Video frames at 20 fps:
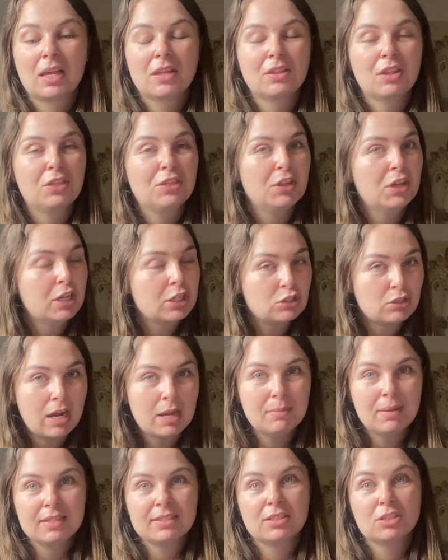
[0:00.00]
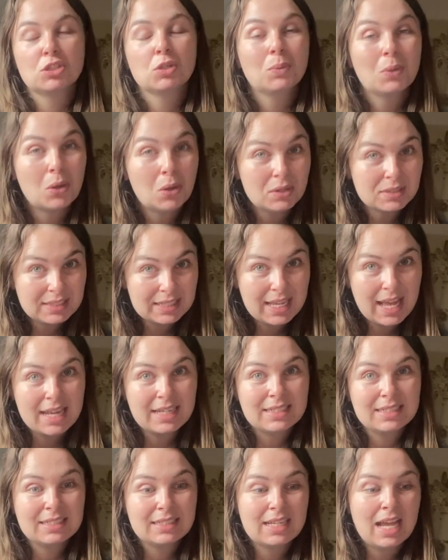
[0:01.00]
the third trimester, towards the
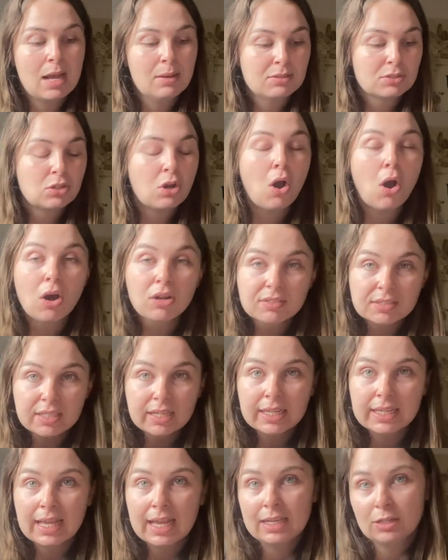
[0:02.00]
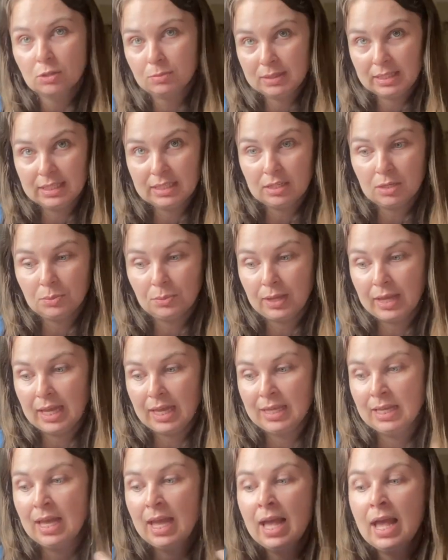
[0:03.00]
end, I was constantly getting up, needing a
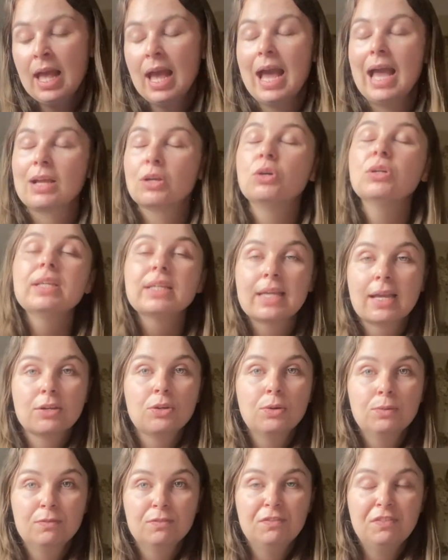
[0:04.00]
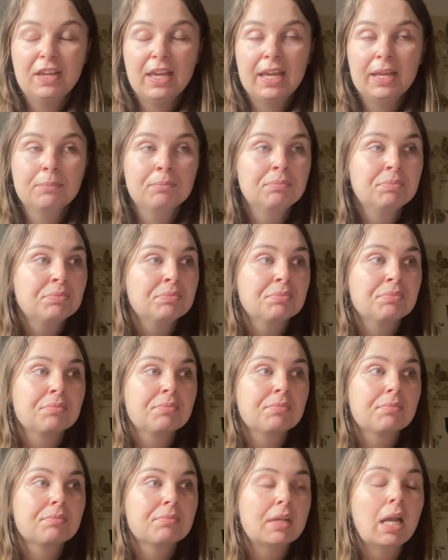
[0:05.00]
wee. I couldn't get comfy.
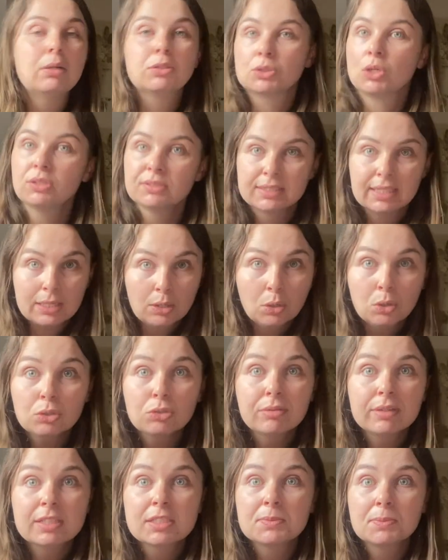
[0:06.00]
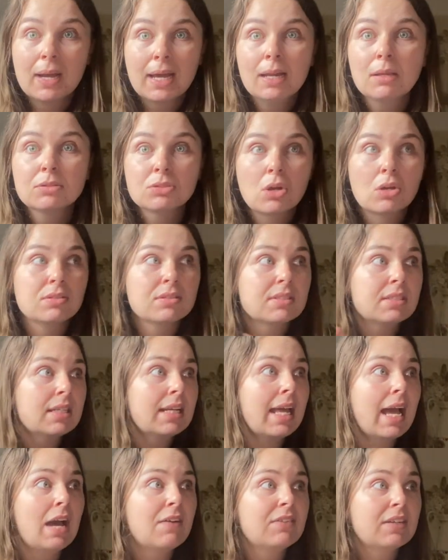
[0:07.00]
I was constantly hungry as well. I was
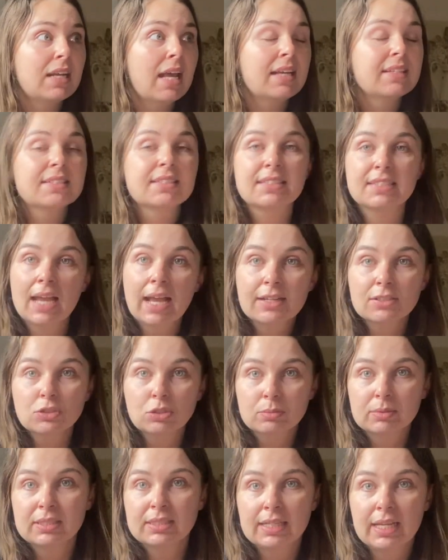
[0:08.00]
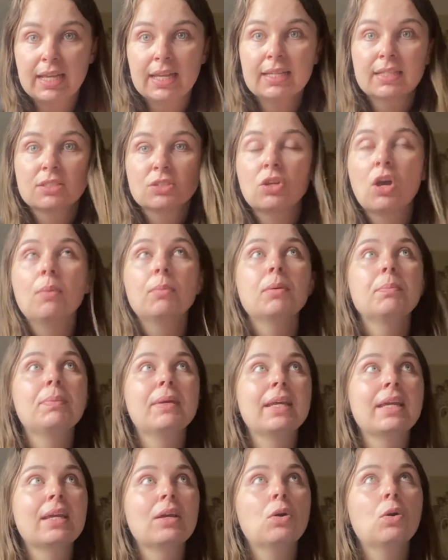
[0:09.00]
constantly having like snacks upstairs. Tom would
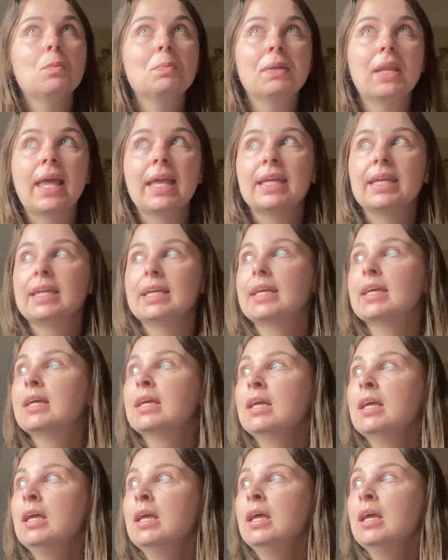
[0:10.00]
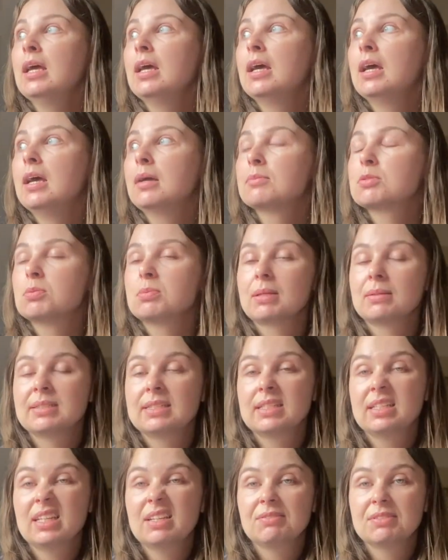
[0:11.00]
be up late. Sometimes
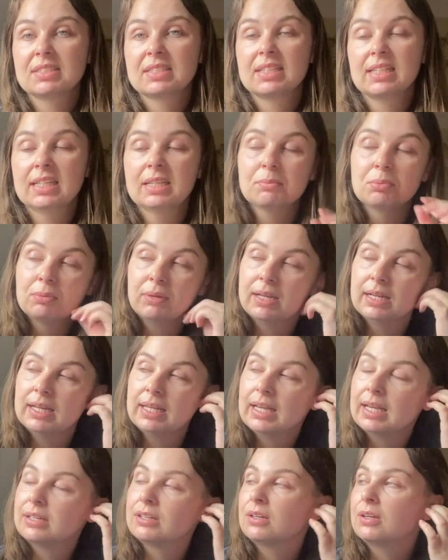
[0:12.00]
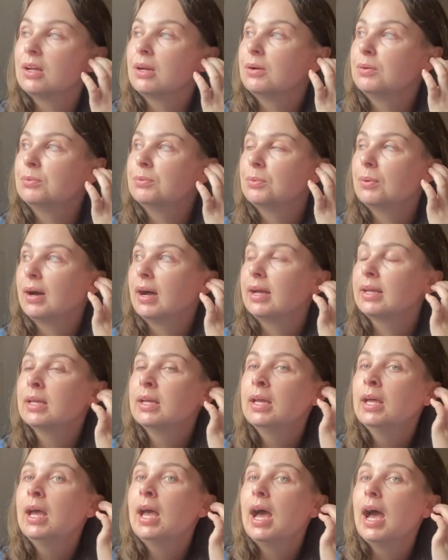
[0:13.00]
didn't even sleep really. I don't know why.
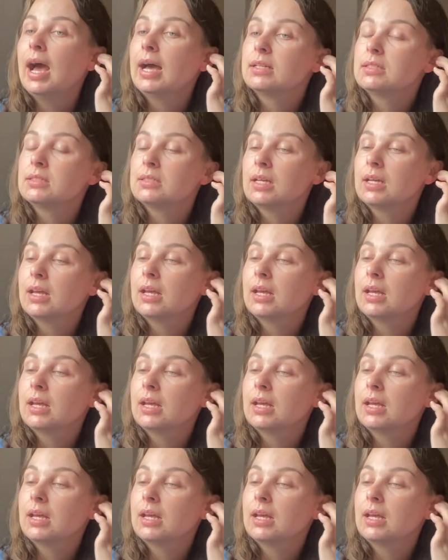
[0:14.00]
And